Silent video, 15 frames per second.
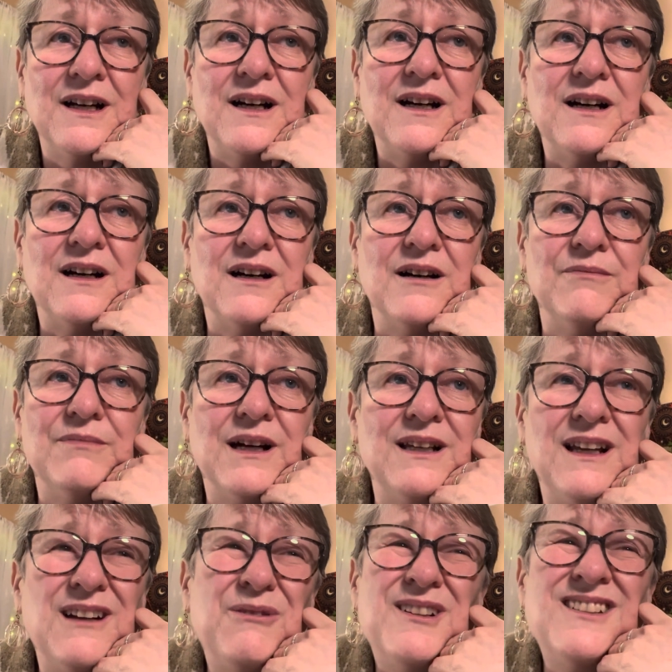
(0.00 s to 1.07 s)
And
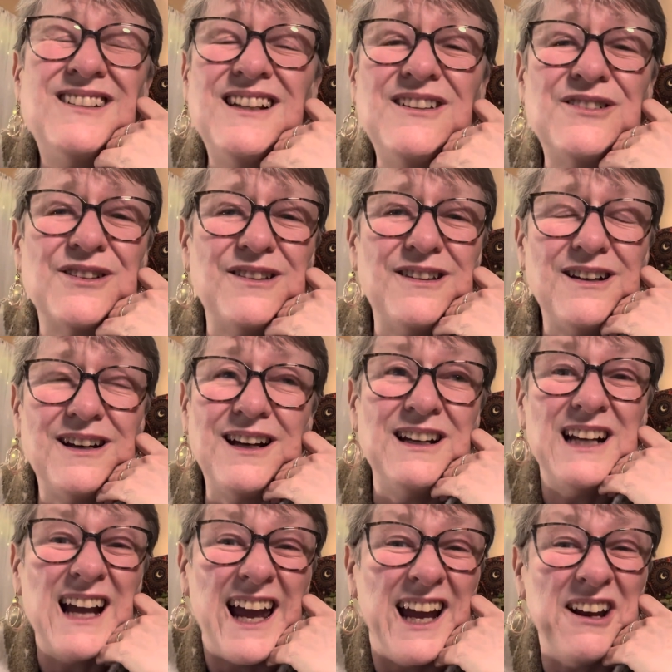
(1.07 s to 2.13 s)
I wasn't into, and
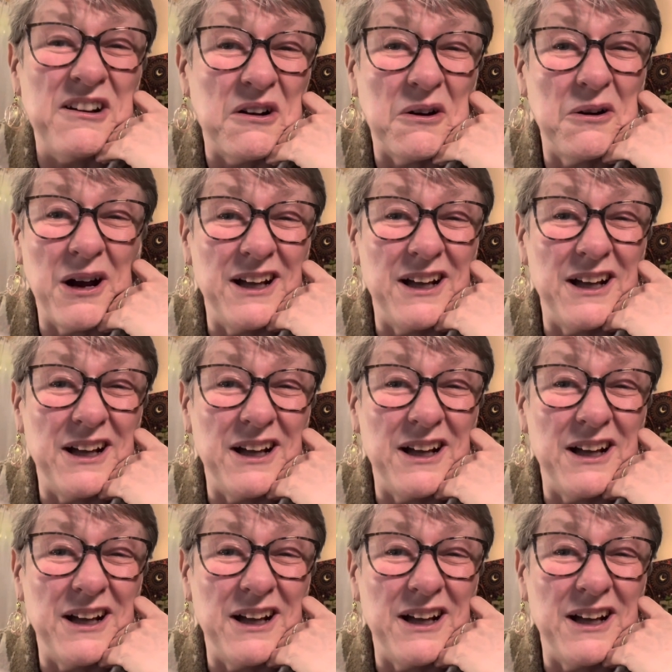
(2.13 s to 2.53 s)
I hated her.